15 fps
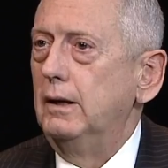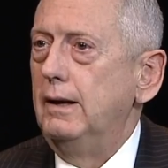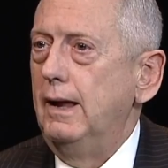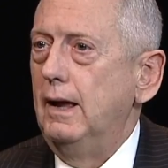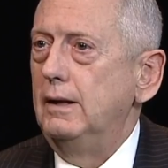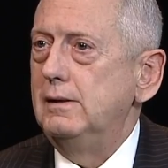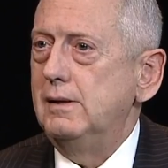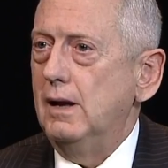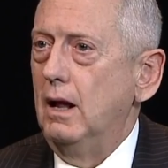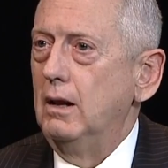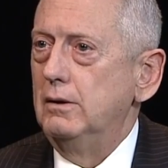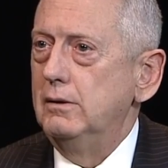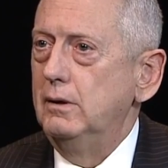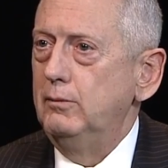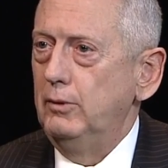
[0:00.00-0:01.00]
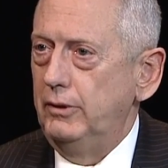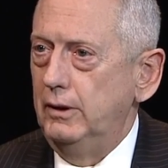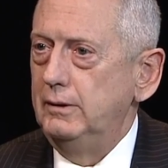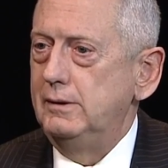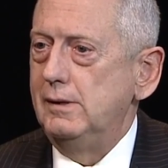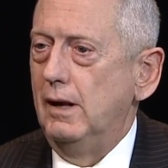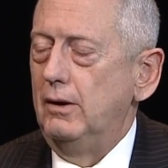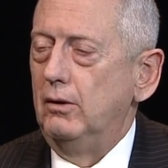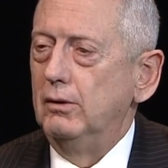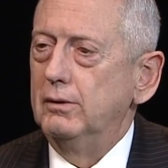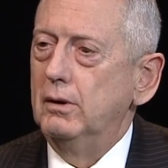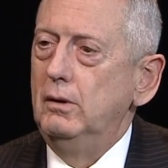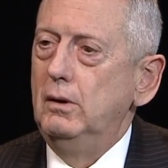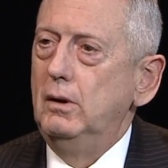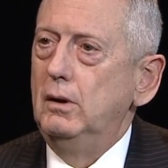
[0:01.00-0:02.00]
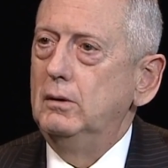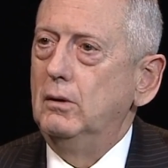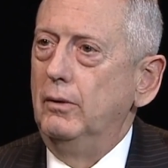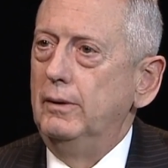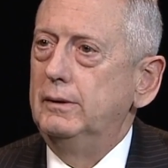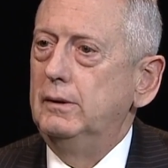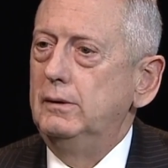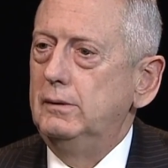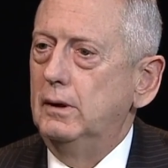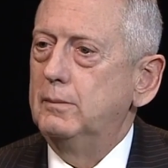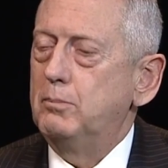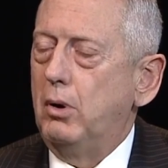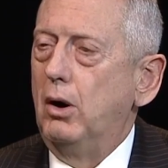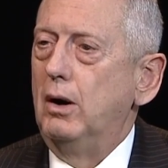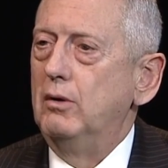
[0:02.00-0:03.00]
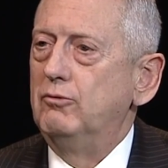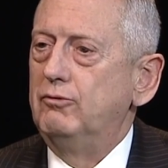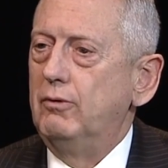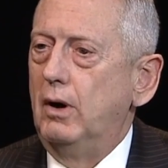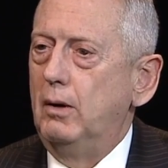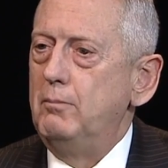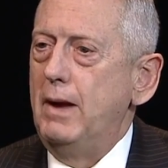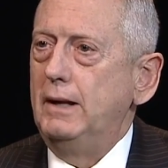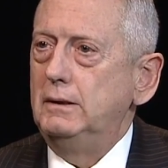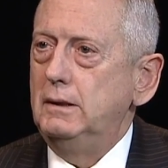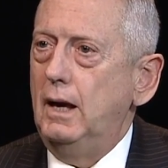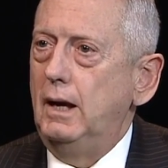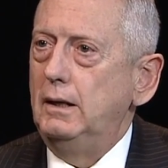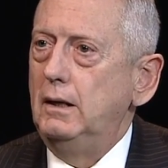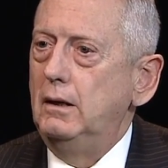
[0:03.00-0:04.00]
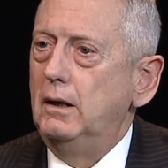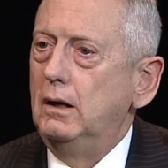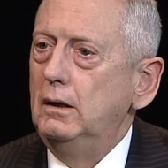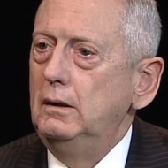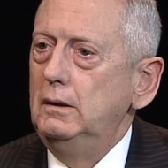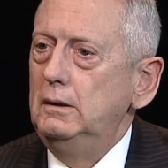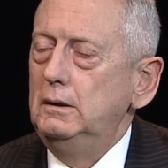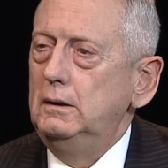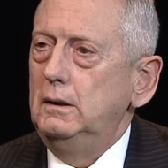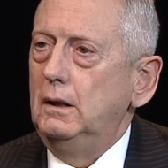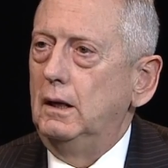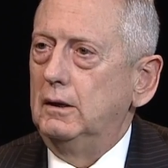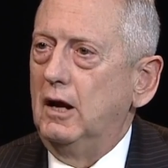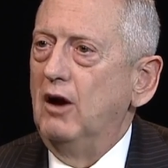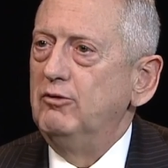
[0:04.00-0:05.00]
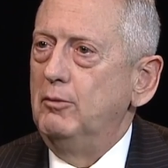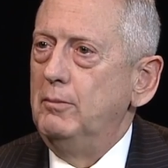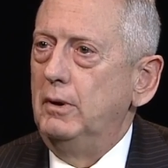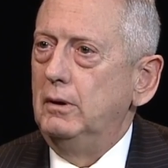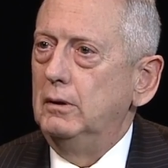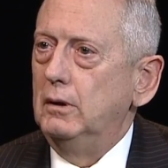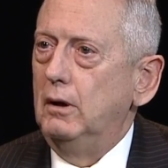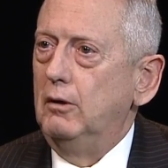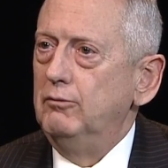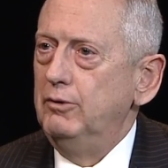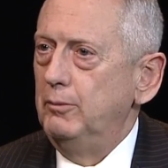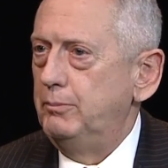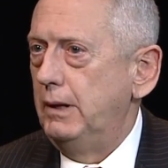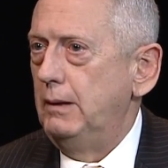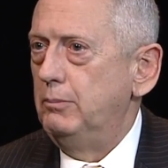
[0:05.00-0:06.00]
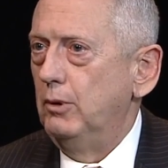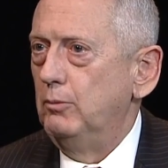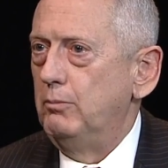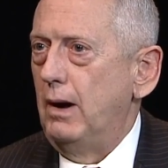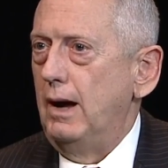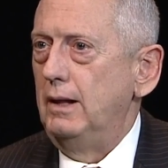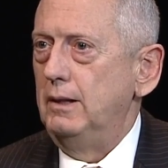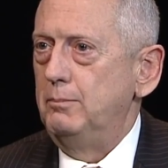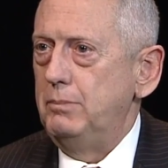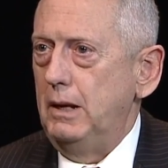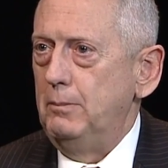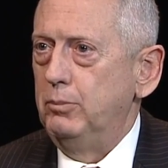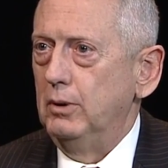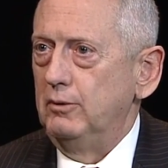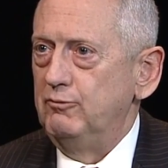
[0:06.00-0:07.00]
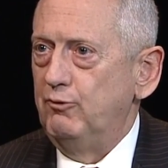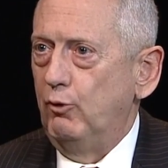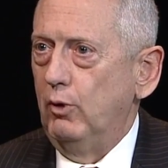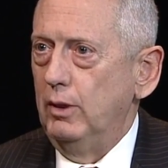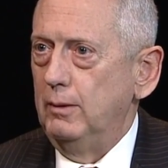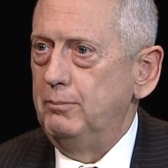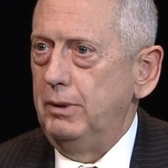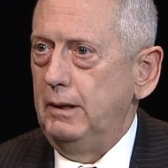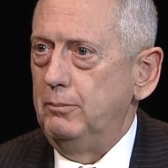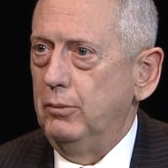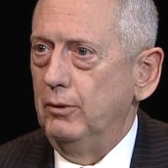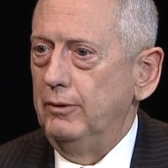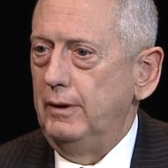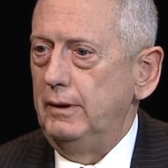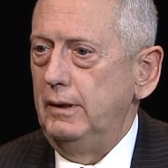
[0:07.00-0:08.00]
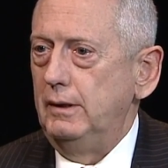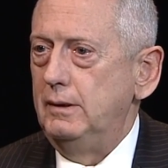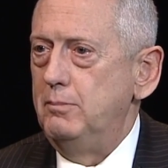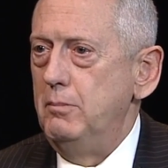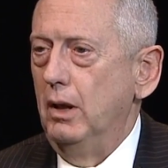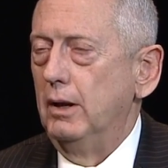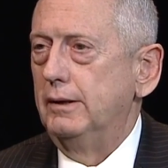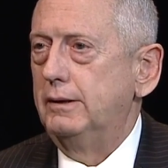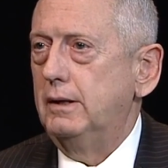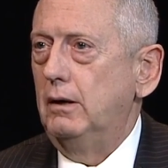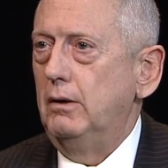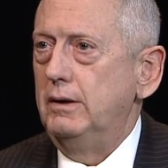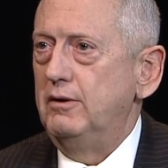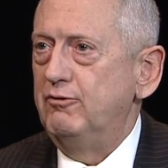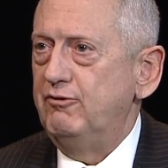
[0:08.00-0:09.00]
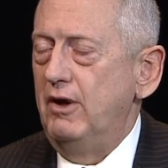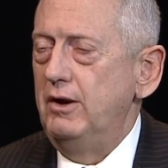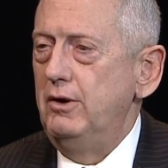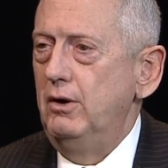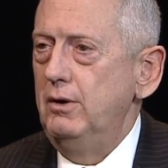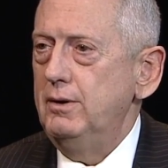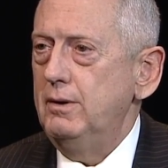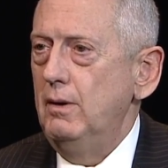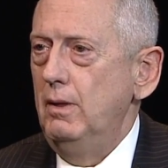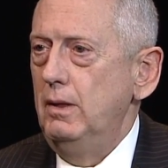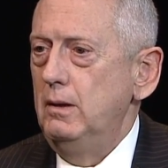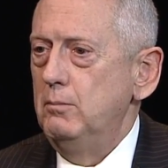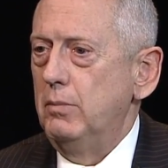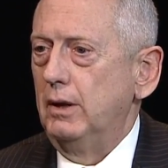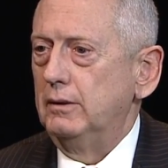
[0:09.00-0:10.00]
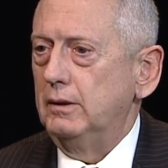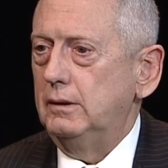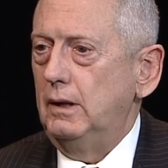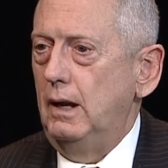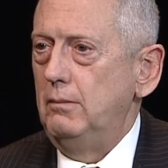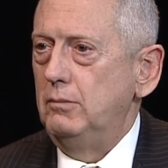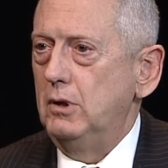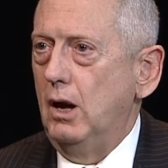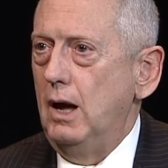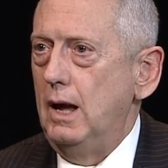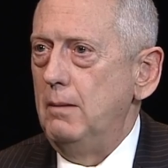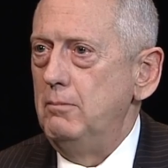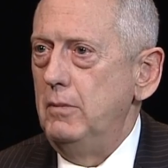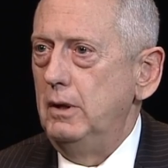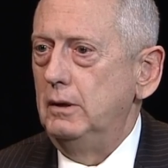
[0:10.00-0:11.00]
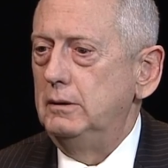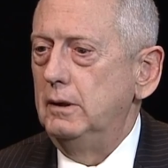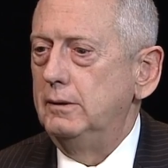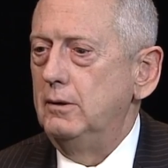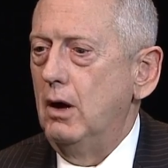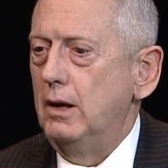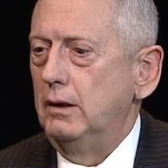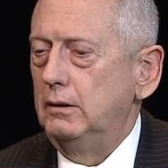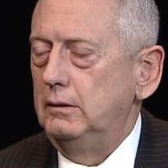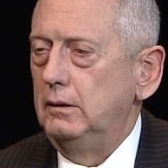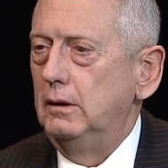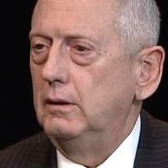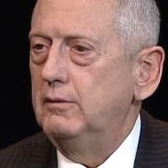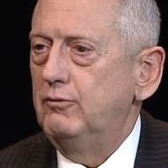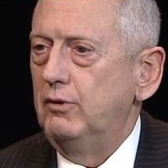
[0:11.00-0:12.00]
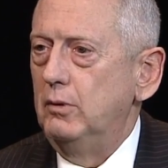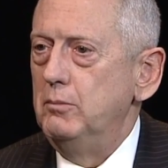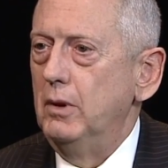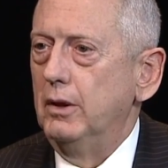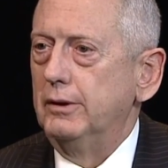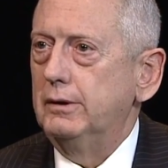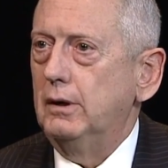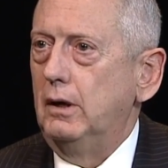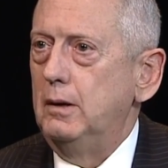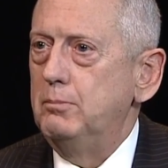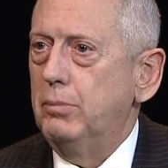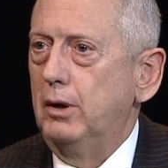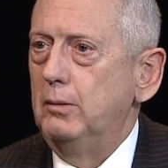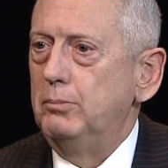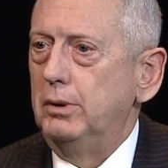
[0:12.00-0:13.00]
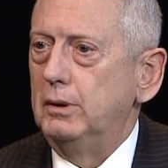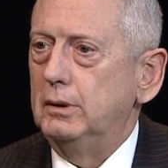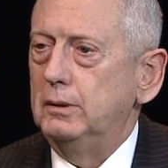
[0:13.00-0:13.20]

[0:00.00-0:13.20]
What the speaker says: had challenges with his generals. So this is just part of maintaining a government of the people, by the people, and for the people that needs military defenders, but at the same time, it does not exist for a military purpose.